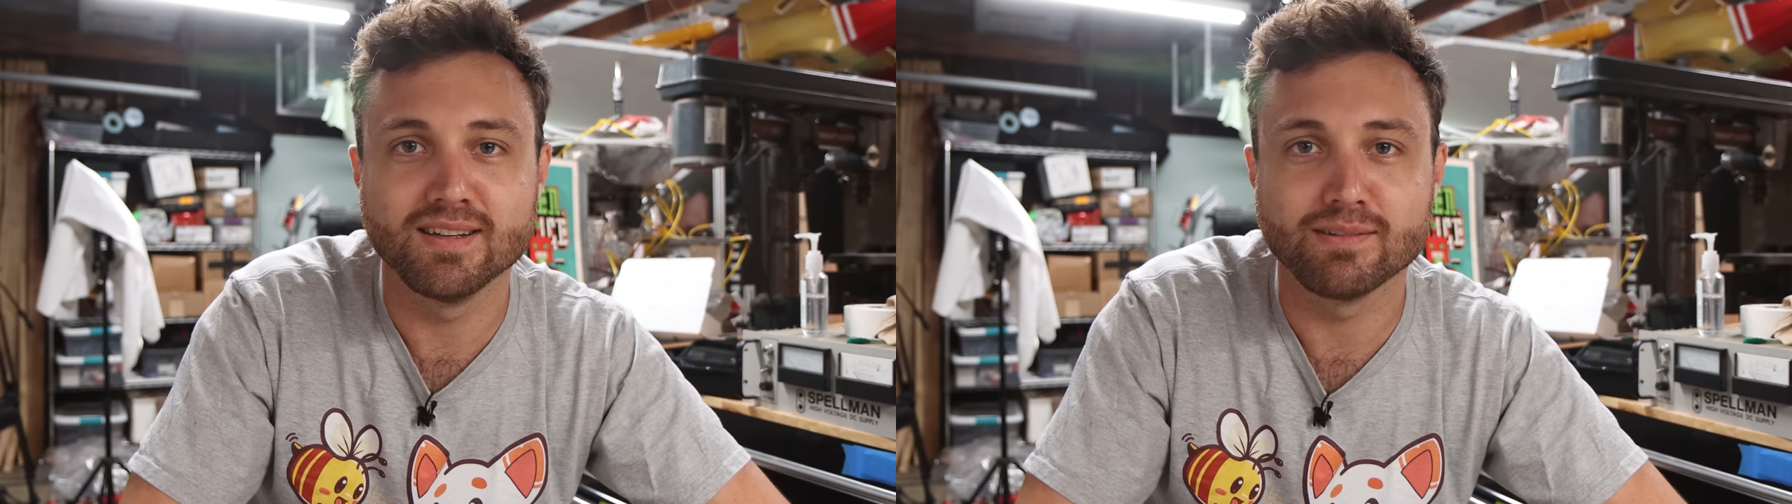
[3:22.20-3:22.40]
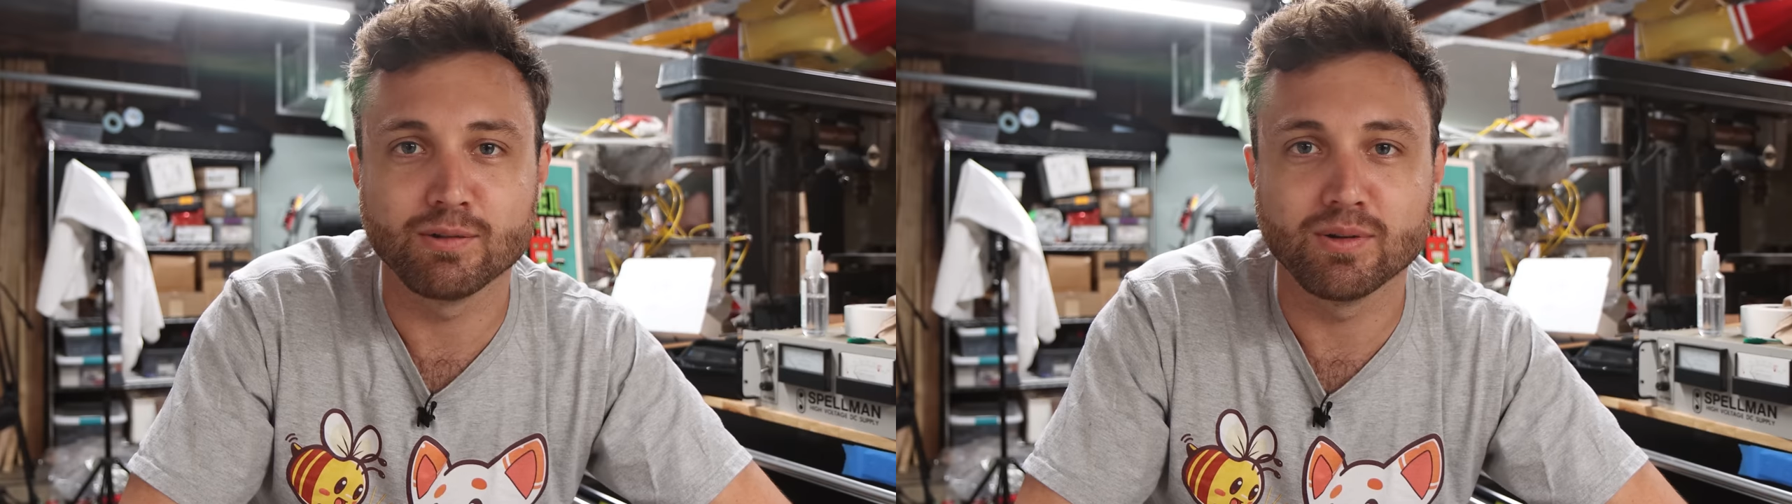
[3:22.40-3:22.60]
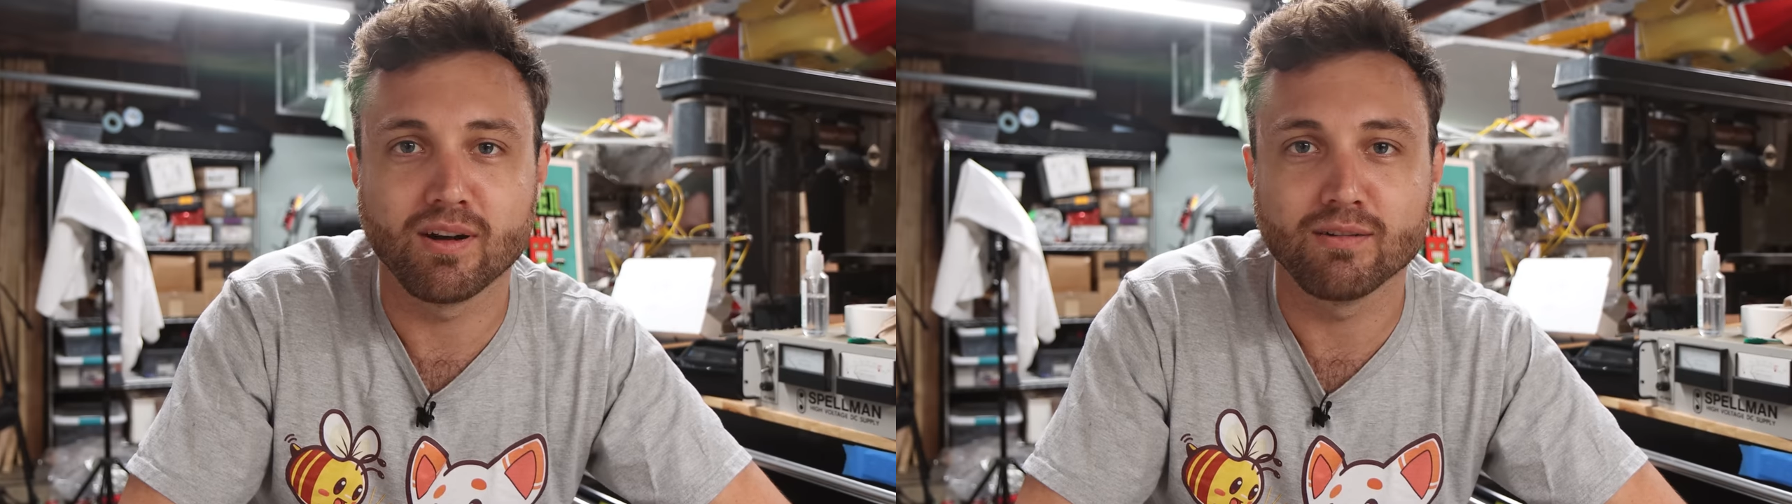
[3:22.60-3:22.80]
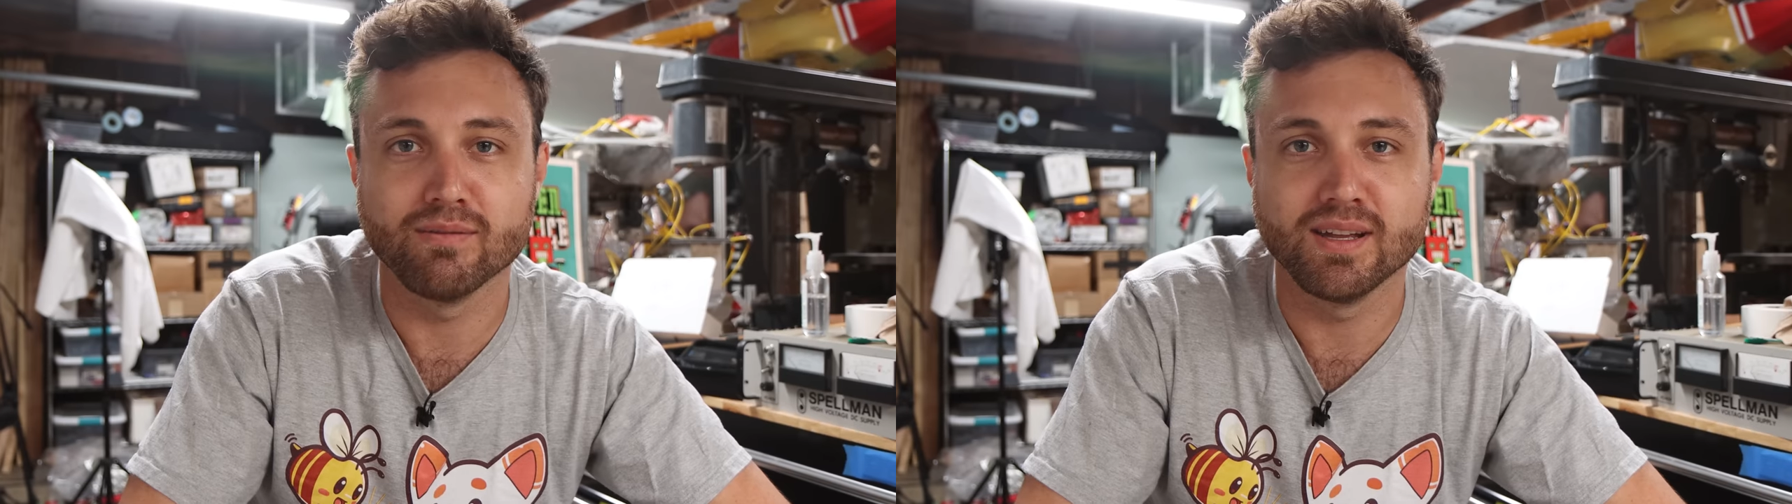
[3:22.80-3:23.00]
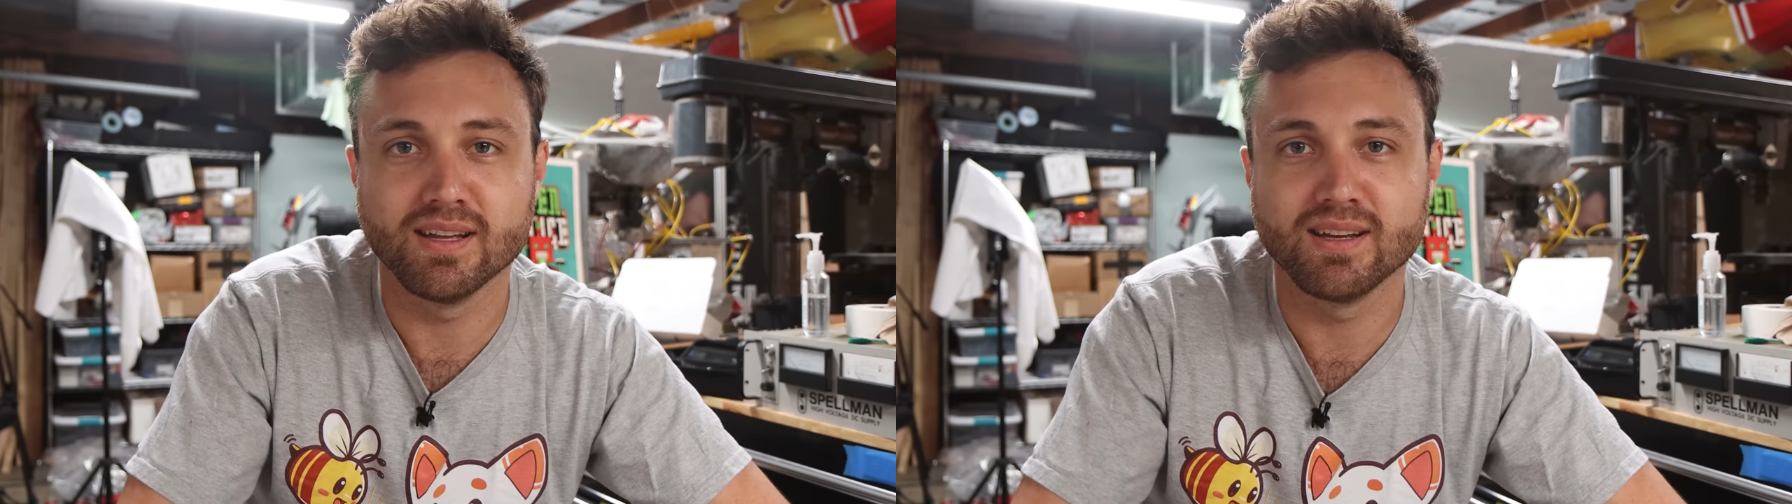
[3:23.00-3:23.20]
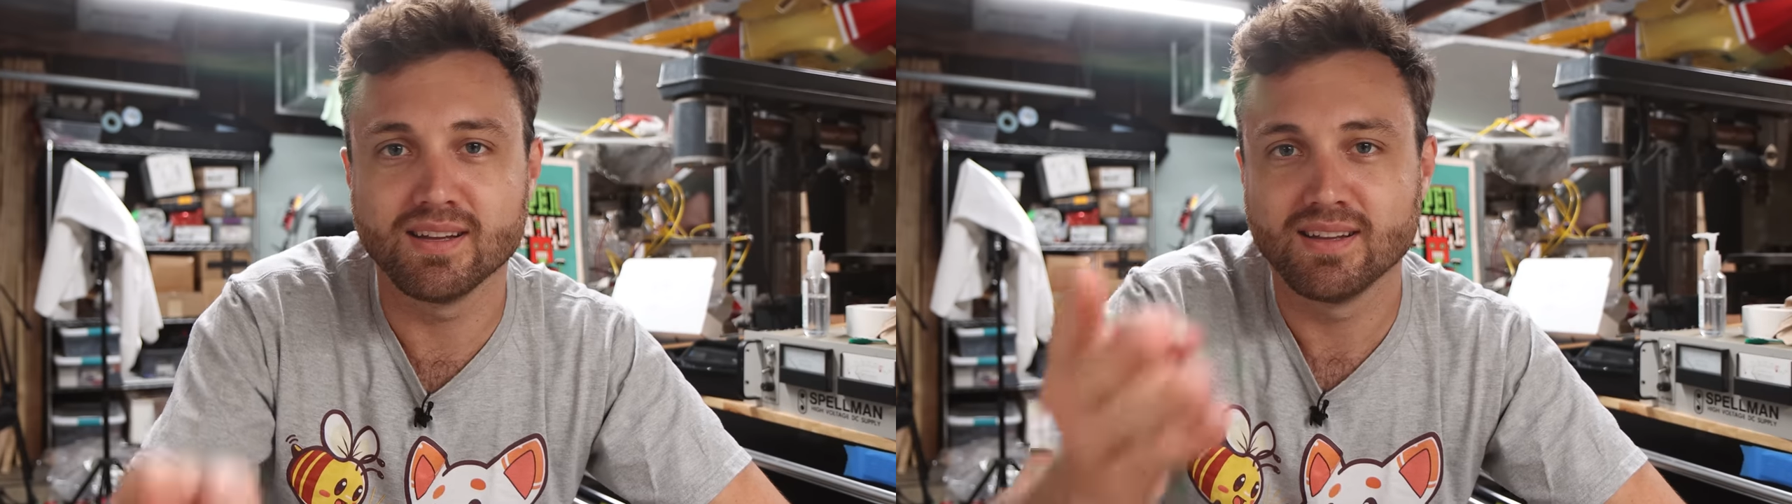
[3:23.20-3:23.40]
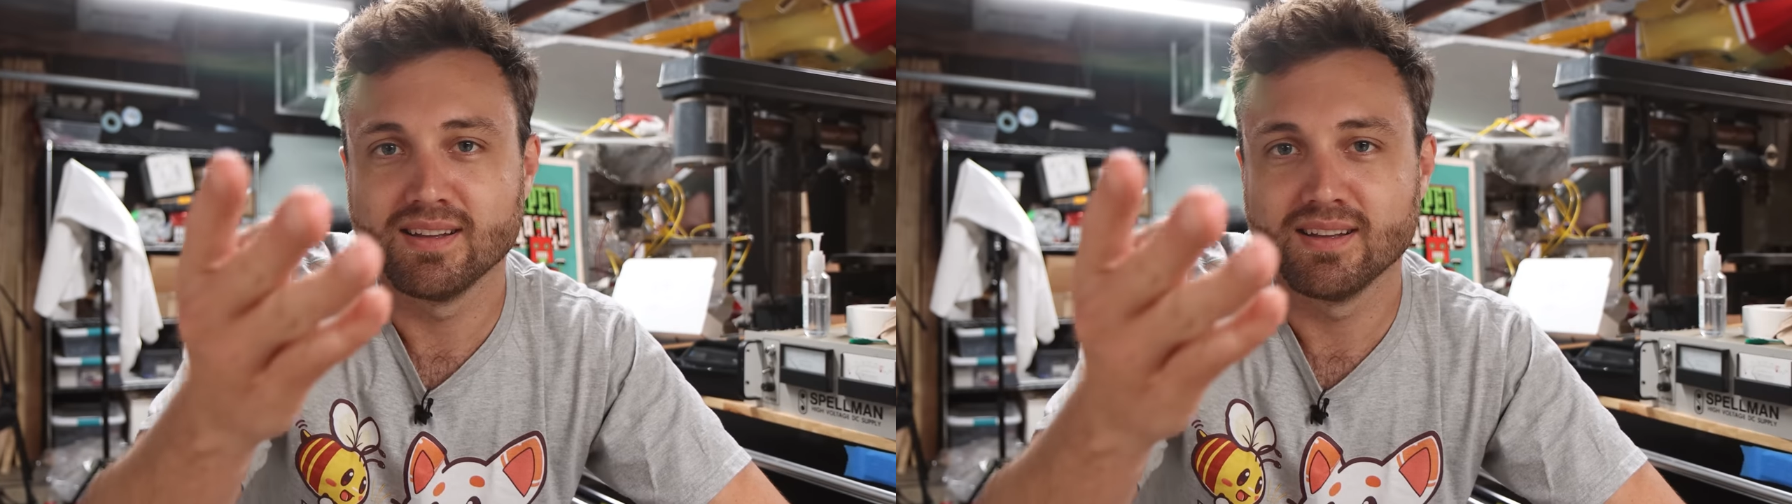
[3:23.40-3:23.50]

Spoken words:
and you ever went RVing.